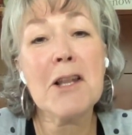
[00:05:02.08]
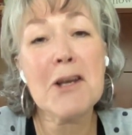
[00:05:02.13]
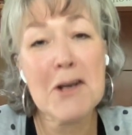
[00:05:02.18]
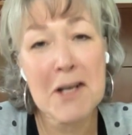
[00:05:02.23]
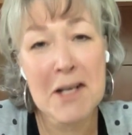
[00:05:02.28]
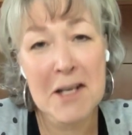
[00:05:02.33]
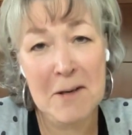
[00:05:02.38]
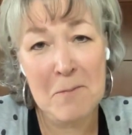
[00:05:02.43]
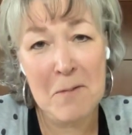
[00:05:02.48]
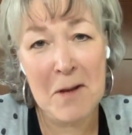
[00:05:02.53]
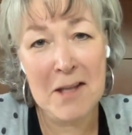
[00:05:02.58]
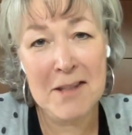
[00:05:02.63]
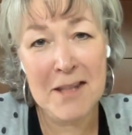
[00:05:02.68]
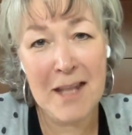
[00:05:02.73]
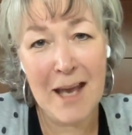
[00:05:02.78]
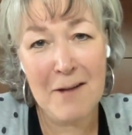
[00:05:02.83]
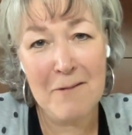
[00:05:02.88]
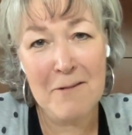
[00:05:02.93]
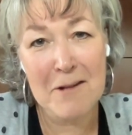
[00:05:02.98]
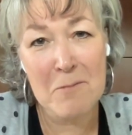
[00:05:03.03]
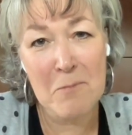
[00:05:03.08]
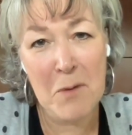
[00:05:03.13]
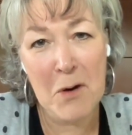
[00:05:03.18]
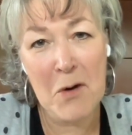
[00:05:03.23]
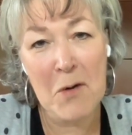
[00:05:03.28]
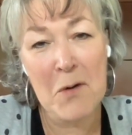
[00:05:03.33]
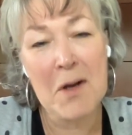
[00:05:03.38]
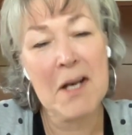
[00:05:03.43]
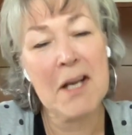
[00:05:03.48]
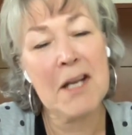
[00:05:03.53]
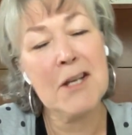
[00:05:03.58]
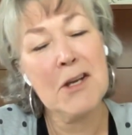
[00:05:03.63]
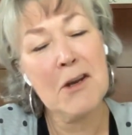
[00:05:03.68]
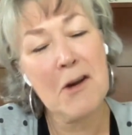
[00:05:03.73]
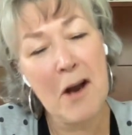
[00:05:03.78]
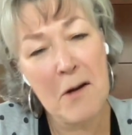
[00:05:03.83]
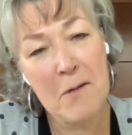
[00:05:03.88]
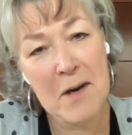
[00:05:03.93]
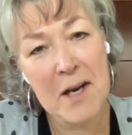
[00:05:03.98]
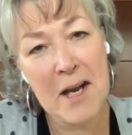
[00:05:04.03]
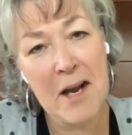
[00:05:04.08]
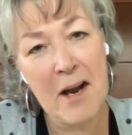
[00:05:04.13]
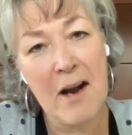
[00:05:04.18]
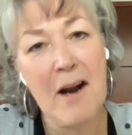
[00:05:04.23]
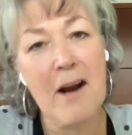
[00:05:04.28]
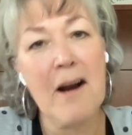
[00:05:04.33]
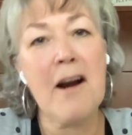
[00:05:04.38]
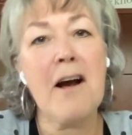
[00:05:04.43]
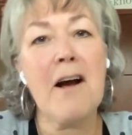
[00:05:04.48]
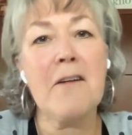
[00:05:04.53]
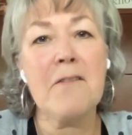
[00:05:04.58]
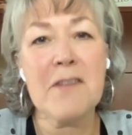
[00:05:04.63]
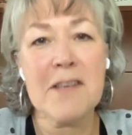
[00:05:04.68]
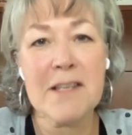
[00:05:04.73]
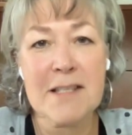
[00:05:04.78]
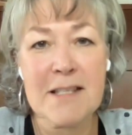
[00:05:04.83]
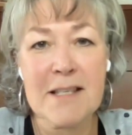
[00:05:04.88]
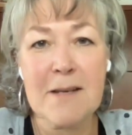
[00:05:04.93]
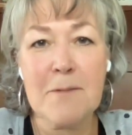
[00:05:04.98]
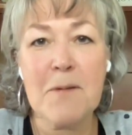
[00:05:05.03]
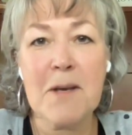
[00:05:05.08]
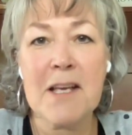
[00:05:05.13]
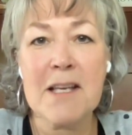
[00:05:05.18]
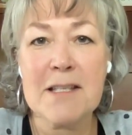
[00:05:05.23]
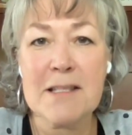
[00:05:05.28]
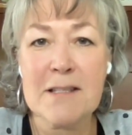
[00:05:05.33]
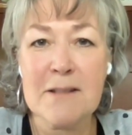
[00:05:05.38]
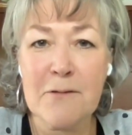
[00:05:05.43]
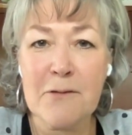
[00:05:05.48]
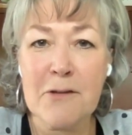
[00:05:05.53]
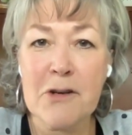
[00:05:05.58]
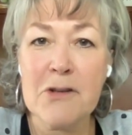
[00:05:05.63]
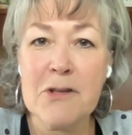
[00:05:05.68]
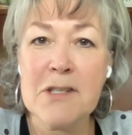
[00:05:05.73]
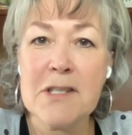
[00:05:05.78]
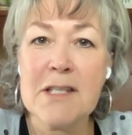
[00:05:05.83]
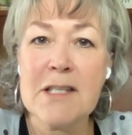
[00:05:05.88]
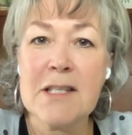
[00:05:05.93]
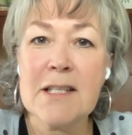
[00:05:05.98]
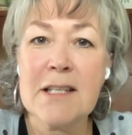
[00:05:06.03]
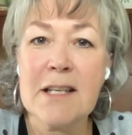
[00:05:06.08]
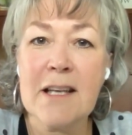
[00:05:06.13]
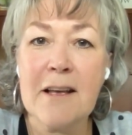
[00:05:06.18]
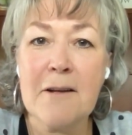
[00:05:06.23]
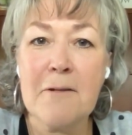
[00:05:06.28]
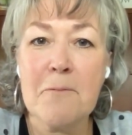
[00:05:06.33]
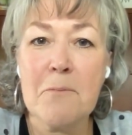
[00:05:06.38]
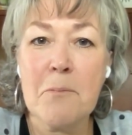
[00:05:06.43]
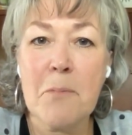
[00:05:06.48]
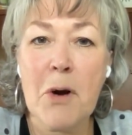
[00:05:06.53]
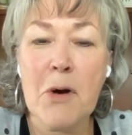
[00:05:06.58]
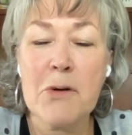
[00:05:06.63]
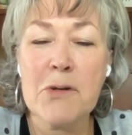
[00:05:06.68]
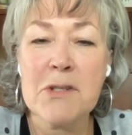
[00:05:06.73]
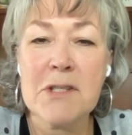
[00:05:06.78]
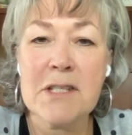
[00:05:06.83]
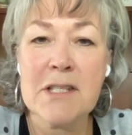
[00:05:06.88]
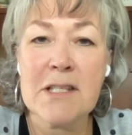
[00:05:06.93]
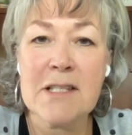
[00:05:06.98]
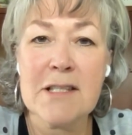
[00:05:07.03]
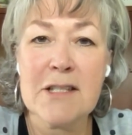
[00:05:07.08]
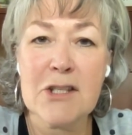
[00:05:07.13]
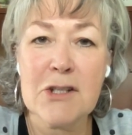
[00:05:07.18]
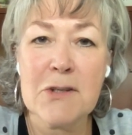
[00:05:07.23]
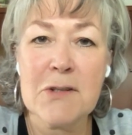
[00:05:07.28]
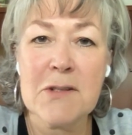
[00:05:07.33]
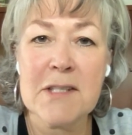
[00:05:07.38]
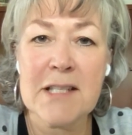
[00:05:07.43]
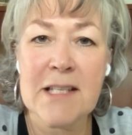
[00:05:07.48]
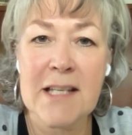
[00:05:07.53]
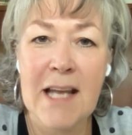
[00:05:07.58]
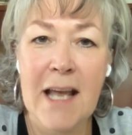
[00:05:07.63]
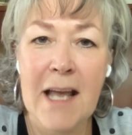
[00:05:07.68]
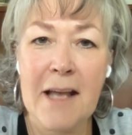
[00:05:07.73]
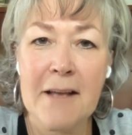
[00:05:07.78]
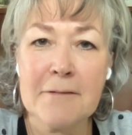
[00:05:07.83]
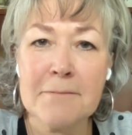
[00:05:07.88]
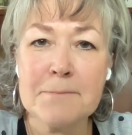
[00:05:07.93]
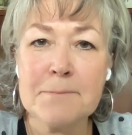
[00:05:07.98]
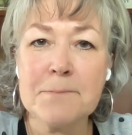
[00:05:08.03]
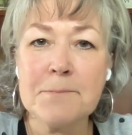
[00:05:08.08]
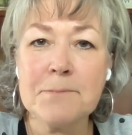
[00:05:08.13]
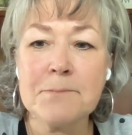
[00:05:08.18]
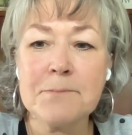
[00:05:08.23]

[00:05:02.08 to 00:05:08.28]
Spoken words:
be learning about that with Bowen, and you already are, obviously, because the first post is due today.